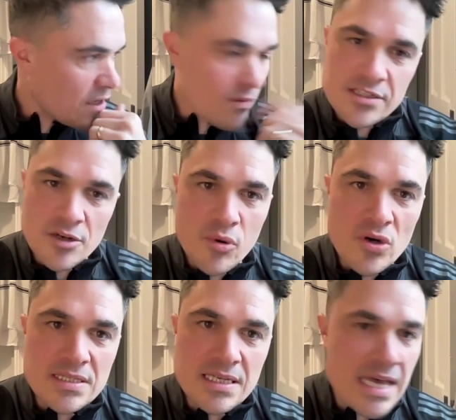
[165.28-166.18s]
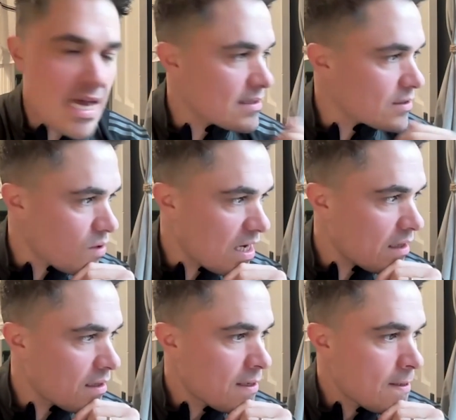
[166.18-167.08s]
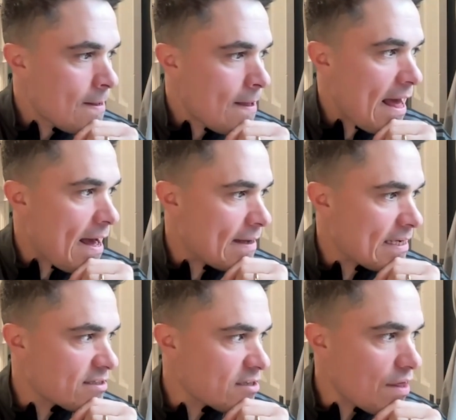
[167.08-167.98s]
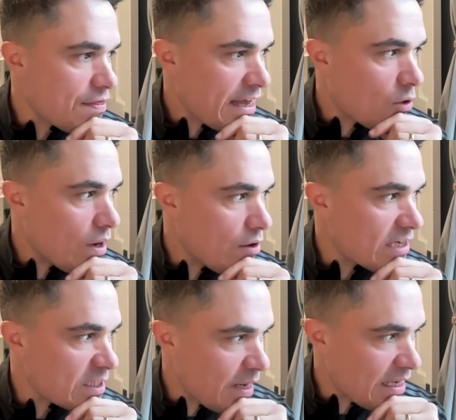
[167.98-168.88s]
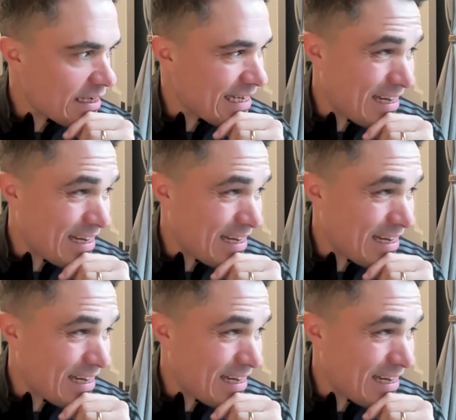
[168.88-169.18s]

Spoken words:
we took points at theirs as well. And so I think we were expecting it.